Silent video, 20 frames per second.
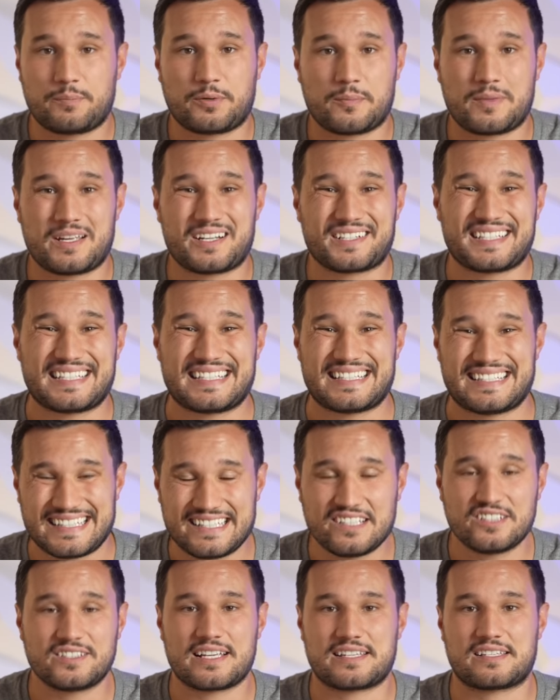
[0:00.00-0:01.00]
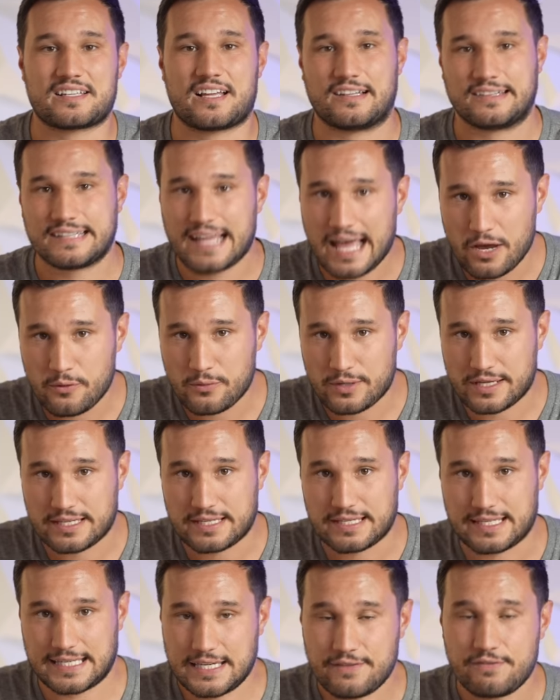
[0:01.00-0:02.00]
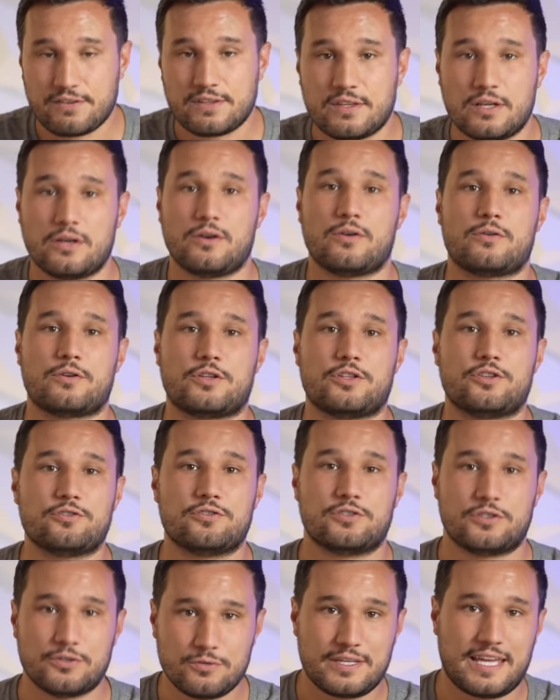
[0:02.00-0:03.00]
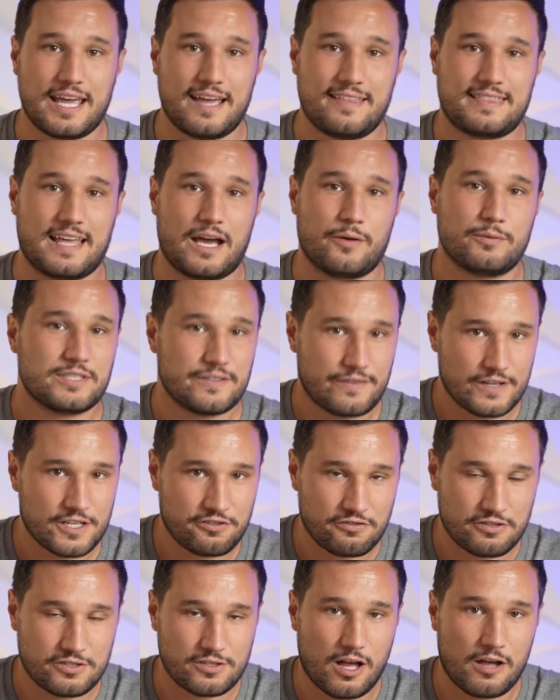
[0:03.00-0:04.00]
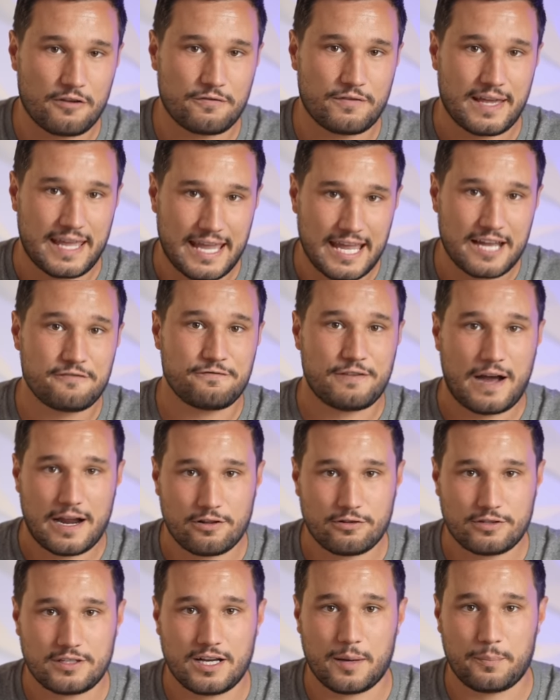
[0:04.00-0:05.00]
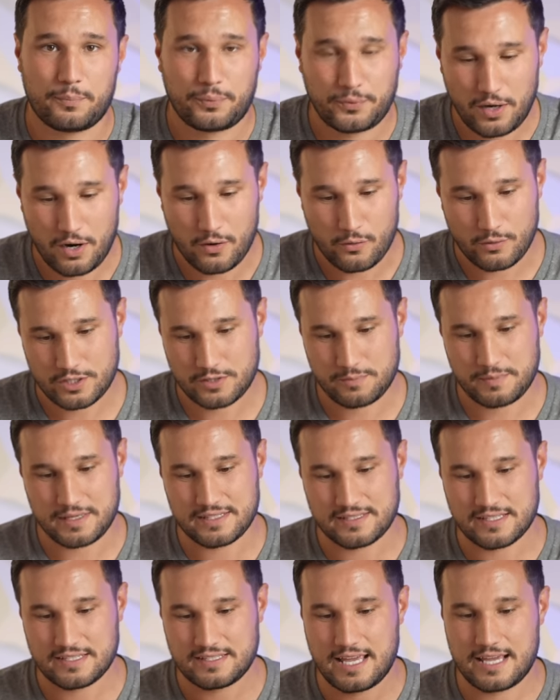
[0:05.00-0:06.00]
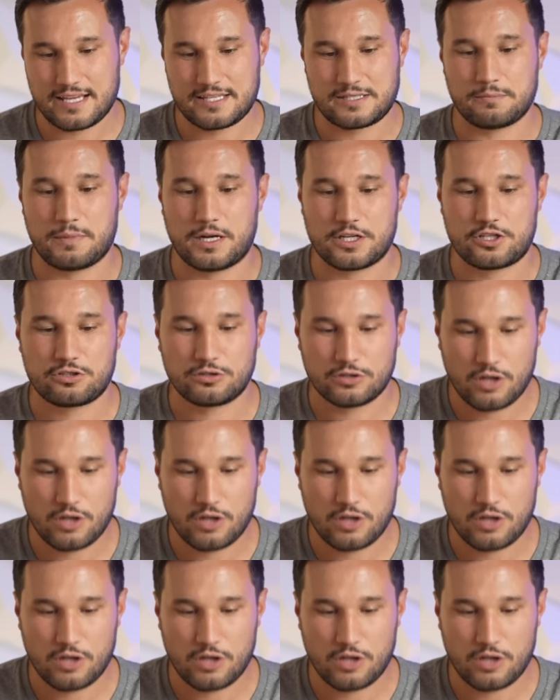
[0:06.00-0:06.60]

Premiere still doesn't allow it, even though you do get that with DaVinci Resolve and Final Cut Pro, which means it takes much